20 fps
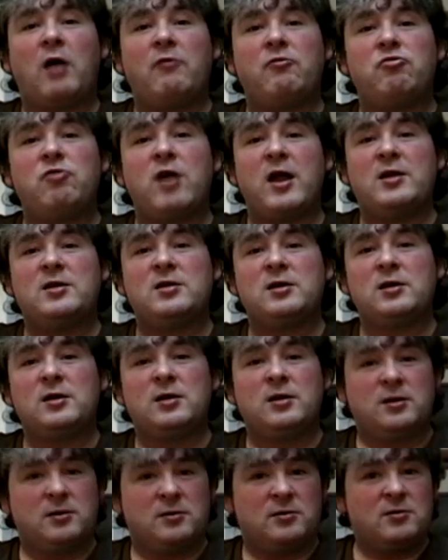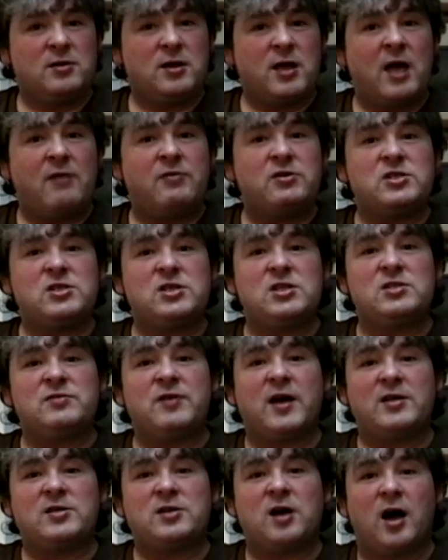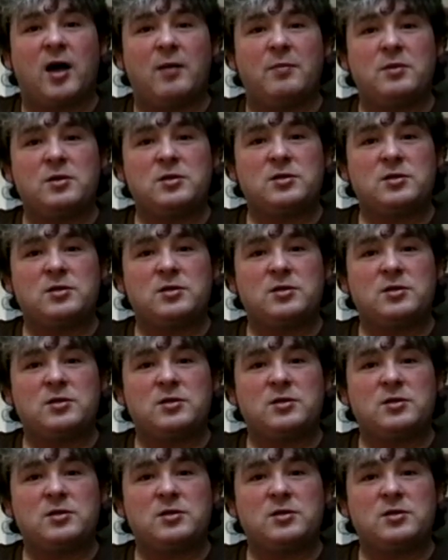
I've read ever since that time.